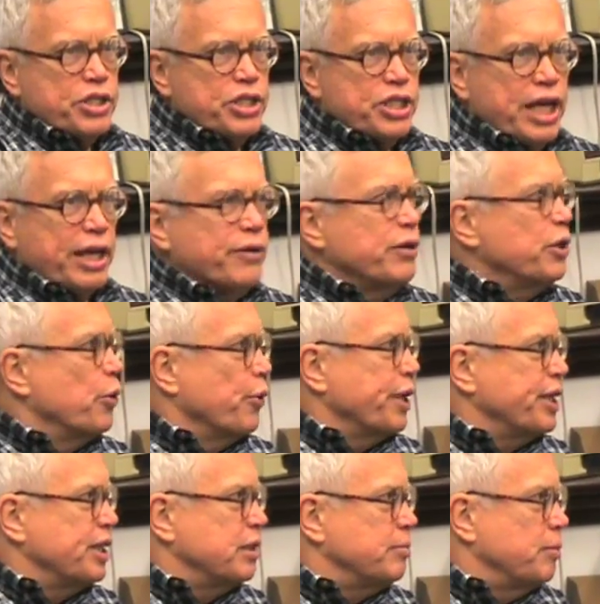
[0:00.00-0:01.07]
is a standard
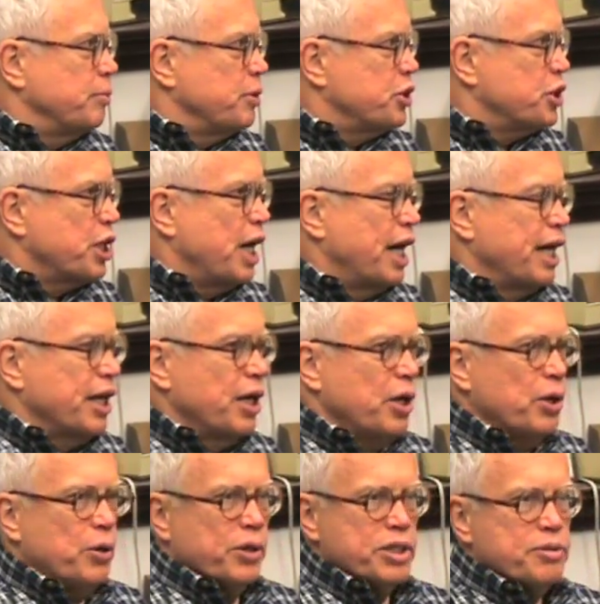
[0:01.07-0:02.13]
curriculum. I mean,
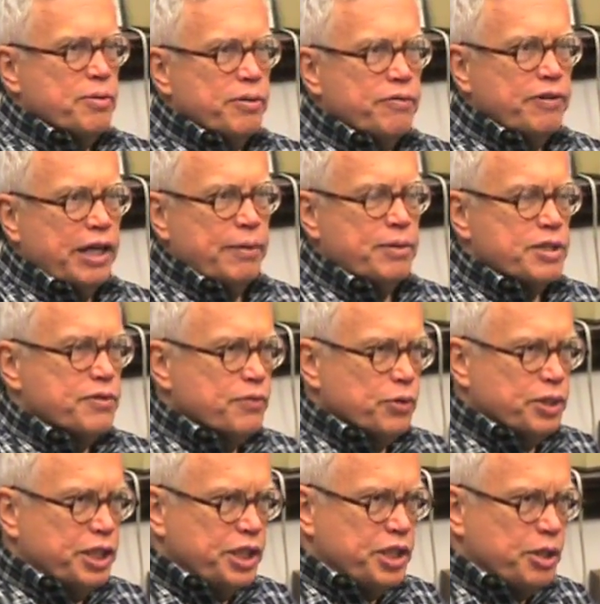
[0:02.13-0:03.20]
Chicago has been famous
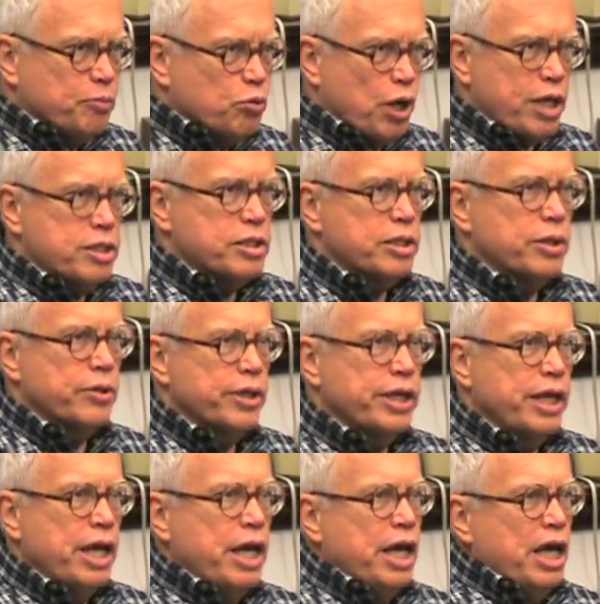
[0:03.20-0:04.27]
for teaching price
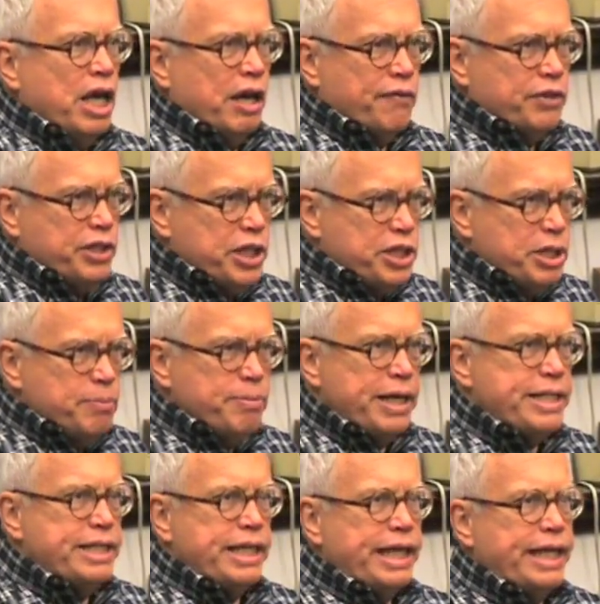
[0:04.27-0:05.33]
theory and for teaching
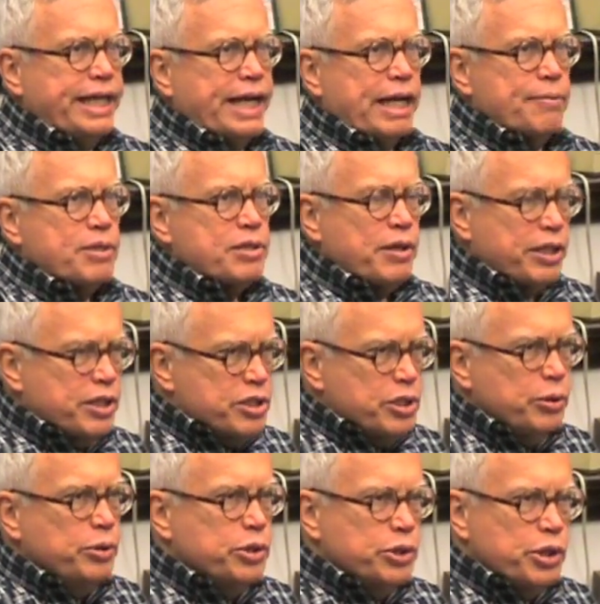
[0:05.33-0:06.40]
basic economics. I think
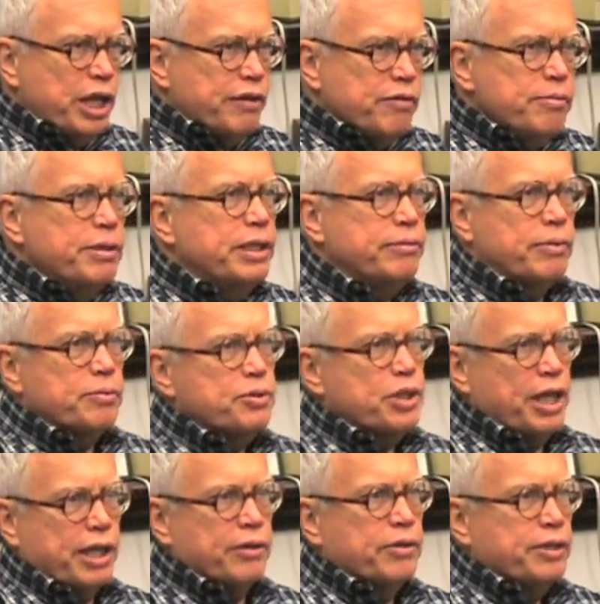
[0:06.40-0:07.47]
students should have a minimum
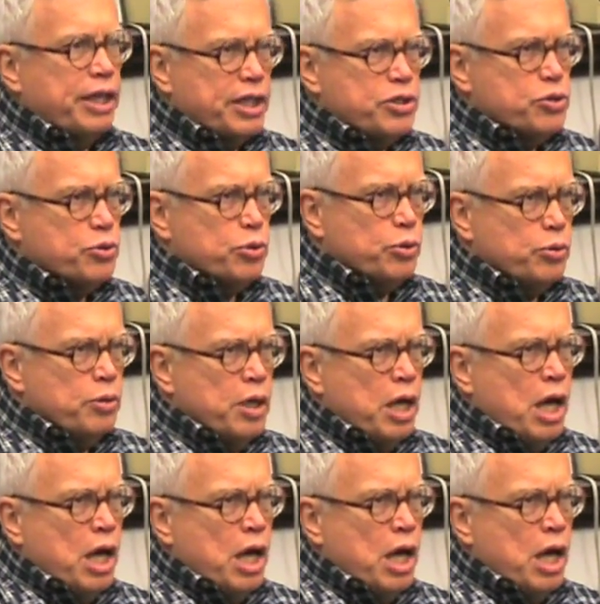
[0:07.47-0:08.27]
standard. That's true.